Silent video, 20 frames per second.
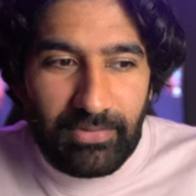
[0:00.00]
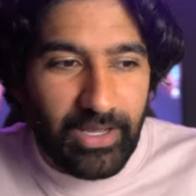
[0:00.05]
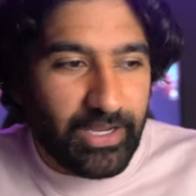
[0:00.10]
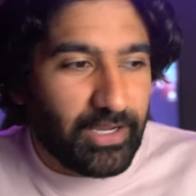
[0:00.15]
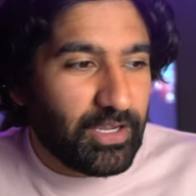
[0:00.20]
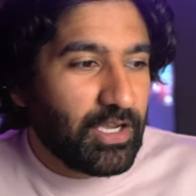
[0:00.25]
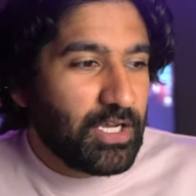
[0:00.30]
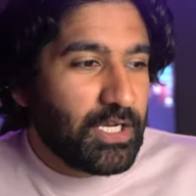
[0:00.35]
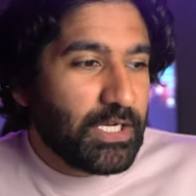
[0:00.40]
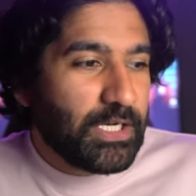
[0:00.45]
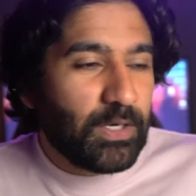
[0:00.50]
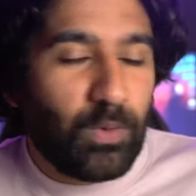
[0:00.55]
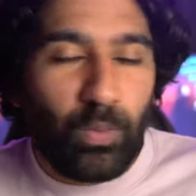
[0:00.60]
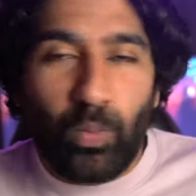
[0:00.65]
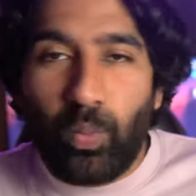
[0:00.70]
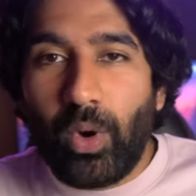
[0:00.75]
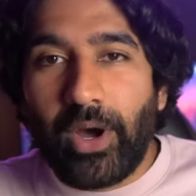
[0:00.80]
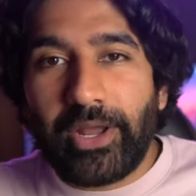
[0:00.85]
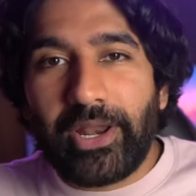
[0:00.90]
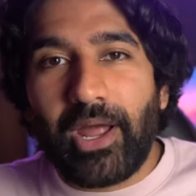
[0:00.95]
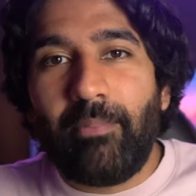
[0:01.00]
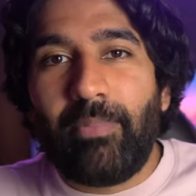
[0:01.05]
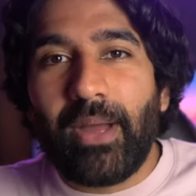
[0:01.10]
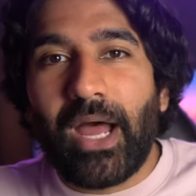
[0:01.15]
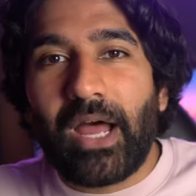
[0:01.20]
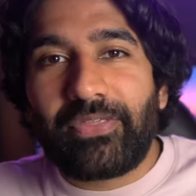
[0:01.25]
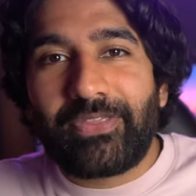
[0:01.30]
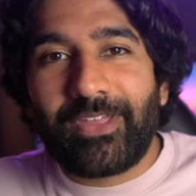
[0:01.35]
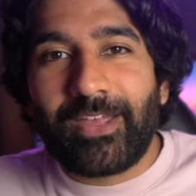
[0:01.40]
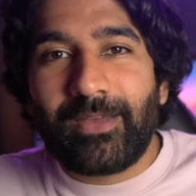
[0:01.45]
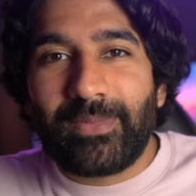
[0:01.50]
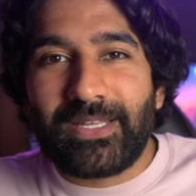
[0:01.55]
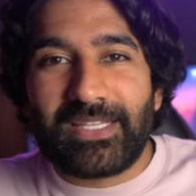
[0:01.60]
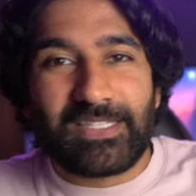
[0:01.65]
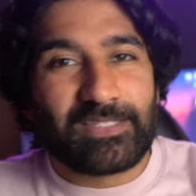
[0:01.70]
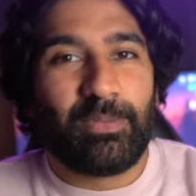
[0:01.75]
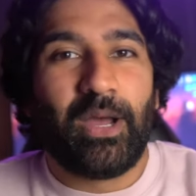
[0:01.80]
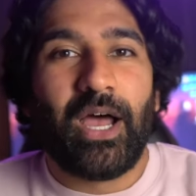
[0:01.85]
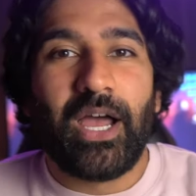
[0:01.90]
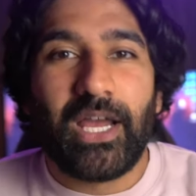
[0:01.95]
Like, what about them
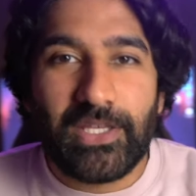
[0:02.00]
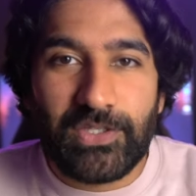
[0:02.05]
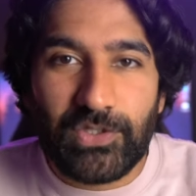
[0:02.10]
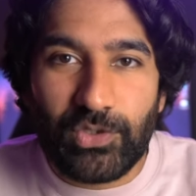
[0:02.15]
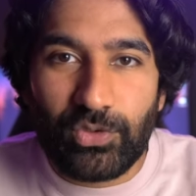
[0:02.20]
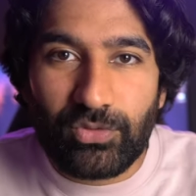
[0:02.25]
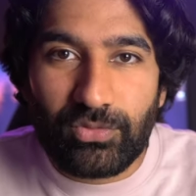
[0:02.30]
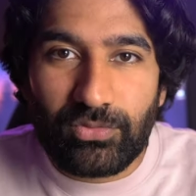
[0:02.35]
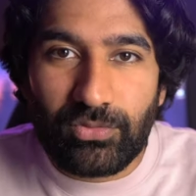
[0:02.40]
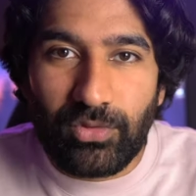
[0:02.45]
inspires you?